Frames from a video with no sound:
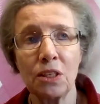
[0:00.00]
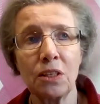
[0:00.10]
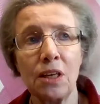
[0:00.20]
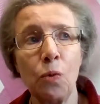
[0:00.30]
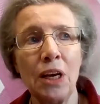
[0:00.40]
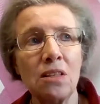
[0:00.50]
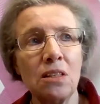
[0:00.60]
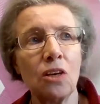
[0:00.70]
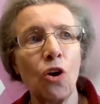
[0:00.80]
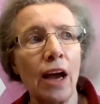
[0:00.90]
Now, we
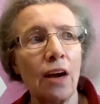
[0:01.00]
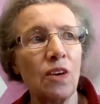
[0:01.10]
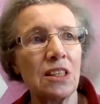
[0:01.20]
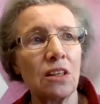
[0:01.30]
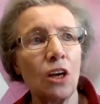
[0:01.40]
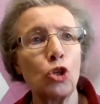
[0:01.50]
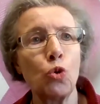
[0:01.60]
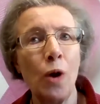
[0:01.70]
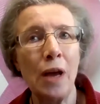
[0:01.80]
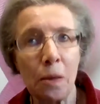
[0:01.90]
consider high risk a
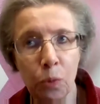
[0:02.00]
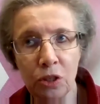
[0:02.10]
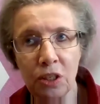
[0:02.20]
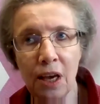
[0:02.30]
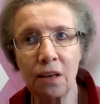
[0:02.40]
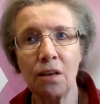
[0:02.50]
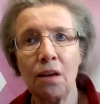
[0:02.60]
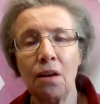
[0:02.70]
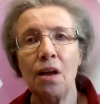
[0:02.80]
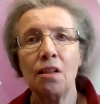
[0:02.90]
20%
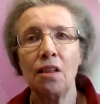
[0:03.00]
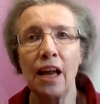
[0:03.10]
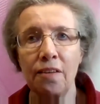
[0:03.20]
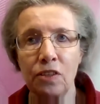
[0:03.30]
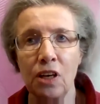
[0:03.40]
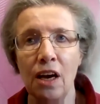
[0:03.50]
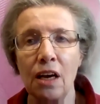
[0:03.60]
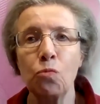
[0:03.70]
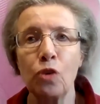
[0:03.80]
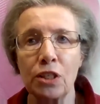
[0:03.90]
lifetime
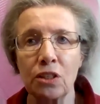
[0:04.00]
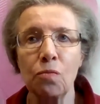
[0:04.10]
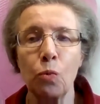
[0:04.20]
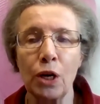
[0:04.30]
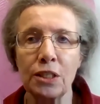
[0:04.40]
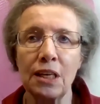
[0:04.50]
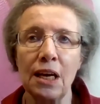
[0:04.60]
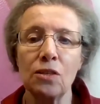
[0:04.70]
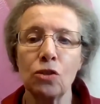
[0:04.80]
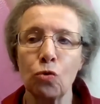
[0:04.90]
risk of breast
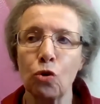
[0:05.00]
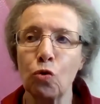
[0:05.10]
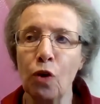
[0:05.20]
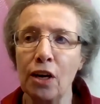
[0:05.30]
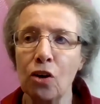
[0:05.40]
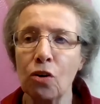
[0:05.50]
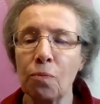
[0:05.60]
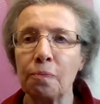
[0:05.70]
cancer or greater.